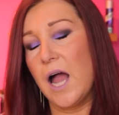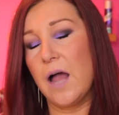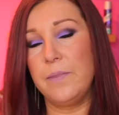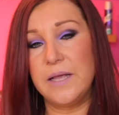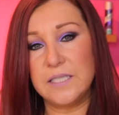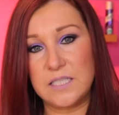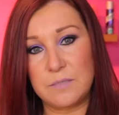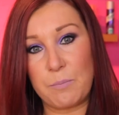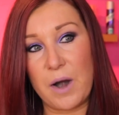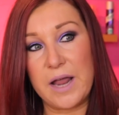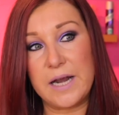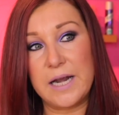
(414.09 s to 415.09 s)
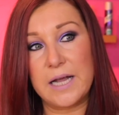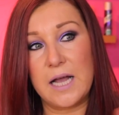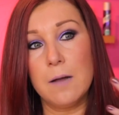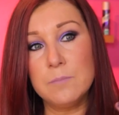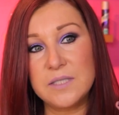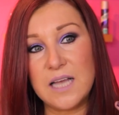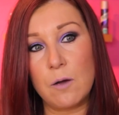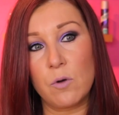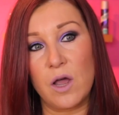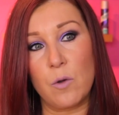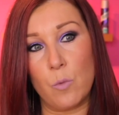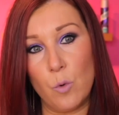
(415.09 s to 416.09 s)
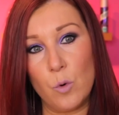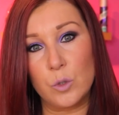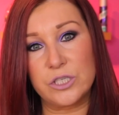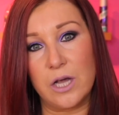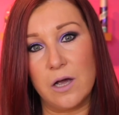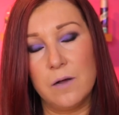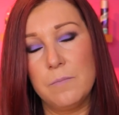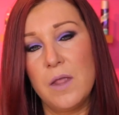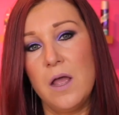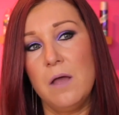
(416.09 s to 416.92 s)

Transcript: and then spray, and it comes out like water,